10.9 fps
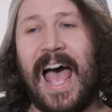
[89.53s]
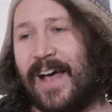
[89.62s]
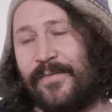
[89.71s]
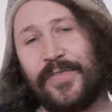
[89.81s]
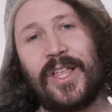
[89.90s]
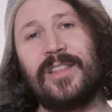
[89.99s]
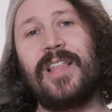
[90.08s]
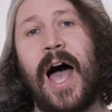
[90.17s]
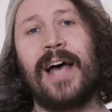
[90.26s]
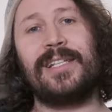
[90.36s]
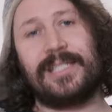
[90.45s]
And for the
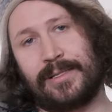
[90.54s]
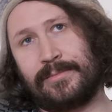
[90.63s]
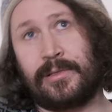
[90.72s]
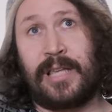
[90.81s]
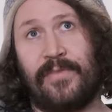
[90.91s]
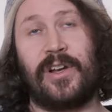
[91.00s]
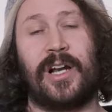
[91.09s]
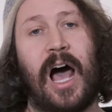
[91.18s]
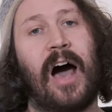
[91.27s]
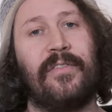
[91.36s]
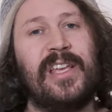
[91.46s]
last
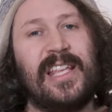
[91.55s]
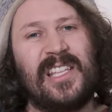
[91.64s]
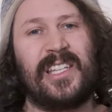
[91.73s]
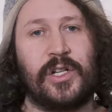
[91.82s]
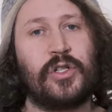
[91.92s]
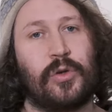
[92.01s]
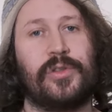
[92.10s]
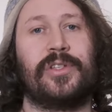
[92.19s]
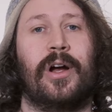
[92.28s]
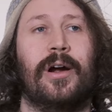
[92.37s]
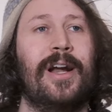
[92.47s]
7.5 years-ish or
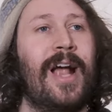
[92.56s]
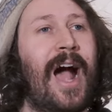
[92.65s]
so,